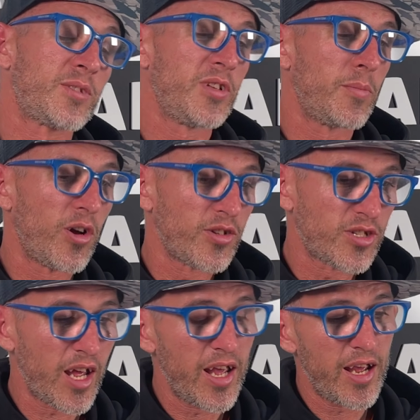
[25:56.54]
me the most.
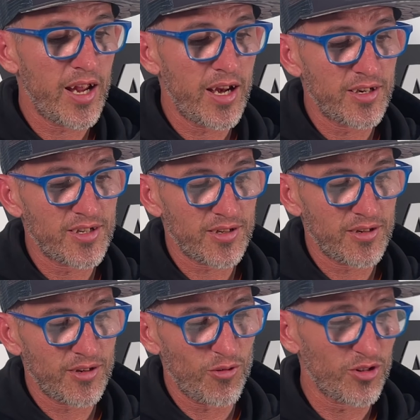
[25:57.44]
And
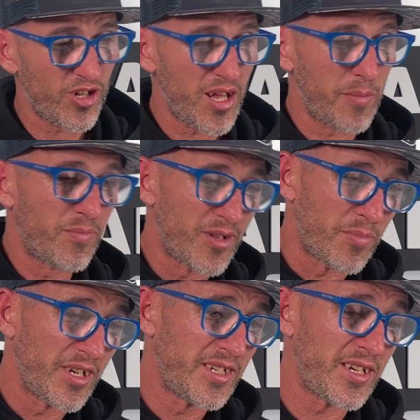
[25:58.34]
also the
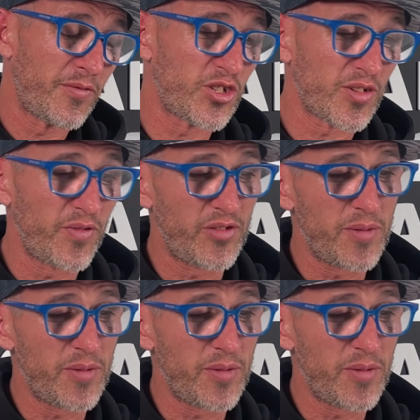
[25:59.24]
ability, it fishes 50